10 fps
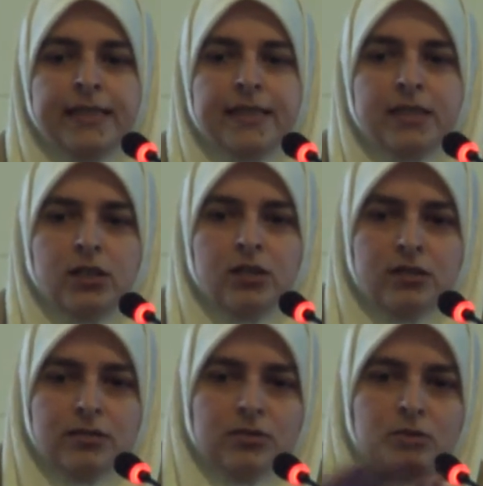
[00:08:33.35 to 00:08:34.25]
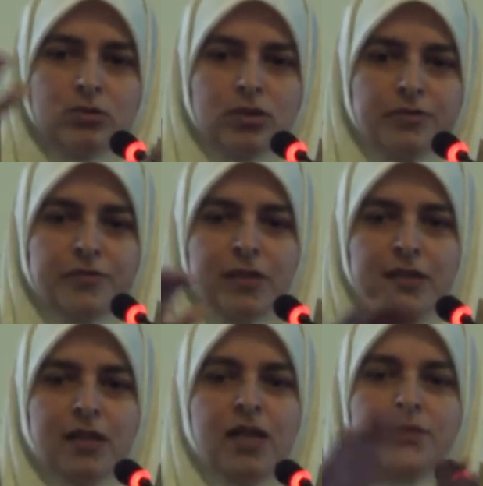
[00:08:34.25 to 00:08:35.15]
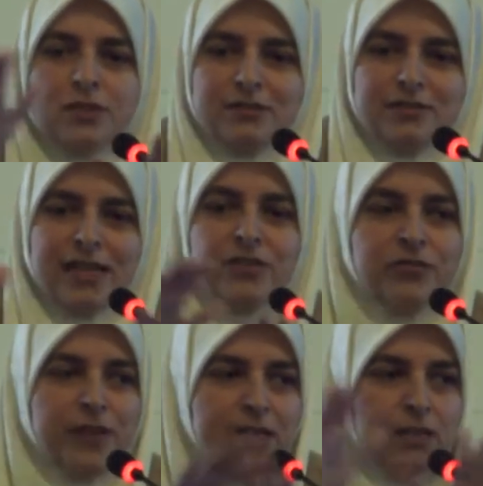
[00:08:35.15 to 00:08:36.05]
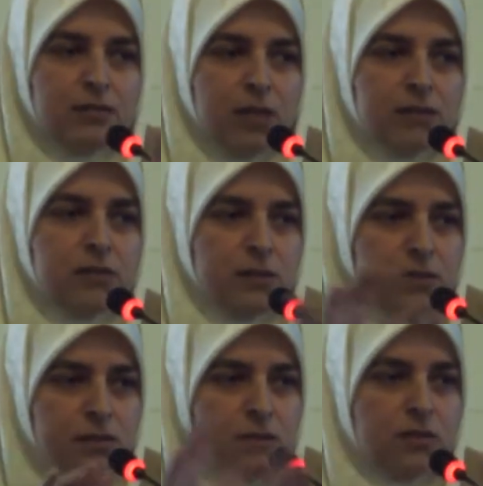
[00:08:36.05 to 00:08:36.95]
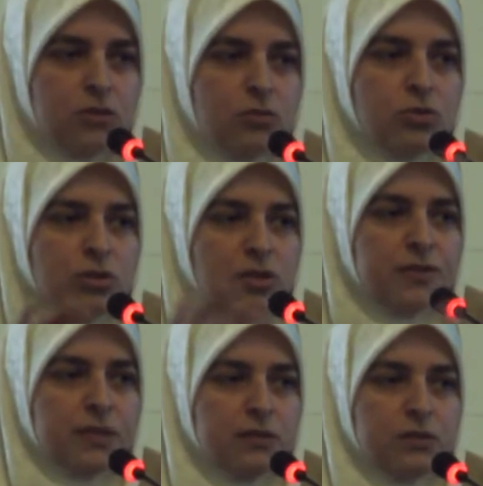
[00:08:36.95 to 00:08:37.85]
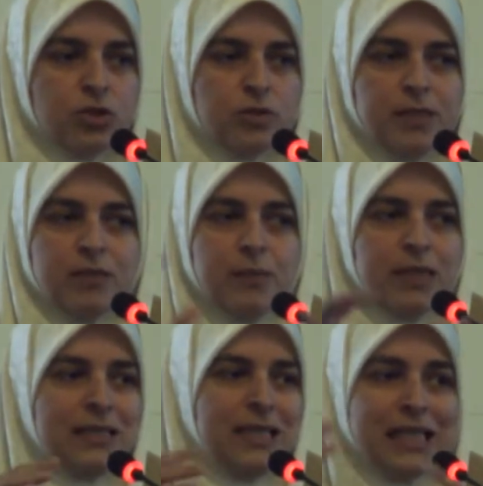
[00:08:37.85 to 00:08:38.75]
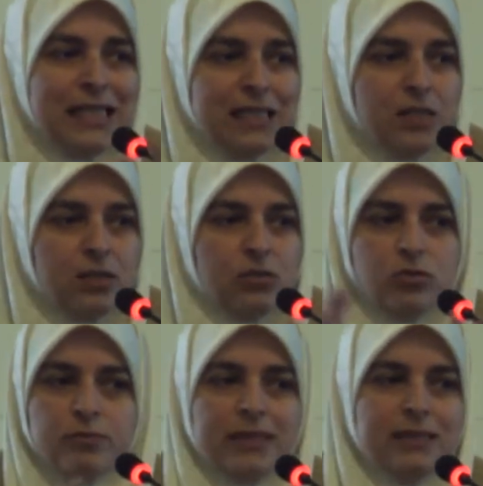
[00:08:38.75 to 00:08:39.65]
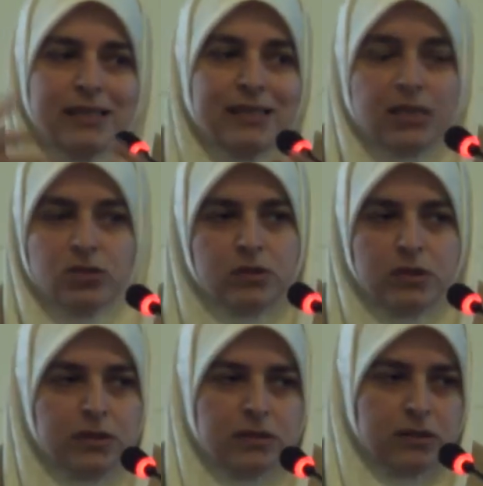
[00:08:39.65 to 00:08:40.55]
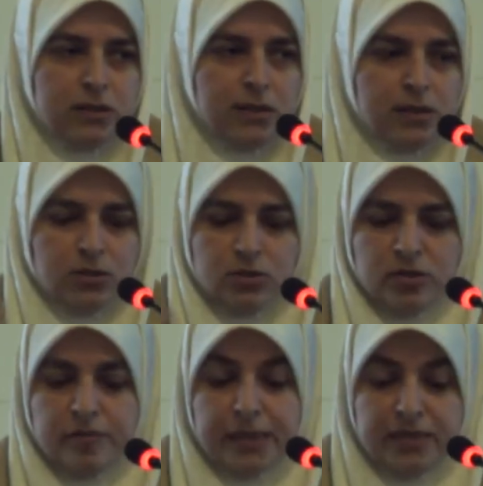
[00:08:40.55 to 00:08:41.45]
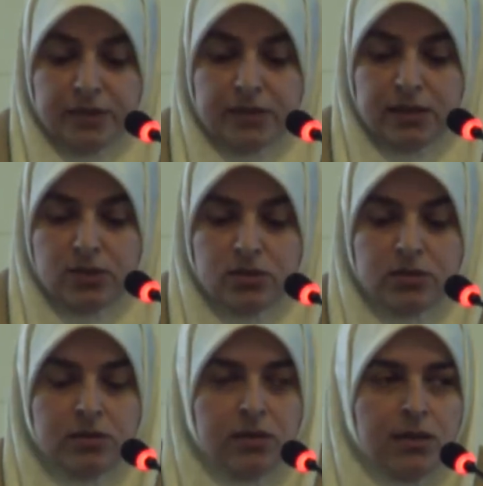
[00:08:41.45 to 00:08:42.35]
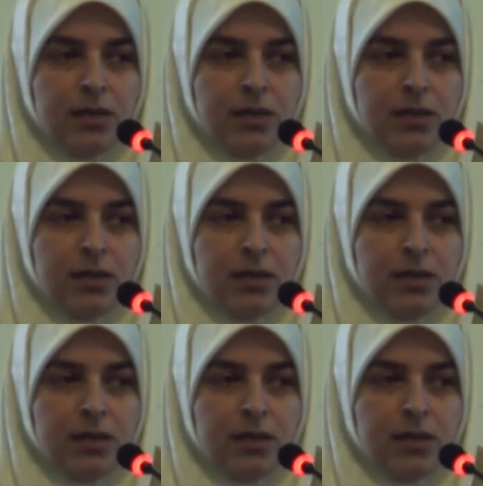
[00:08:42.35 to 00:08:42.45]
that are sort of covered and veiled under this notion of citizenship that might take legal or might take nationalist sort of manifestations.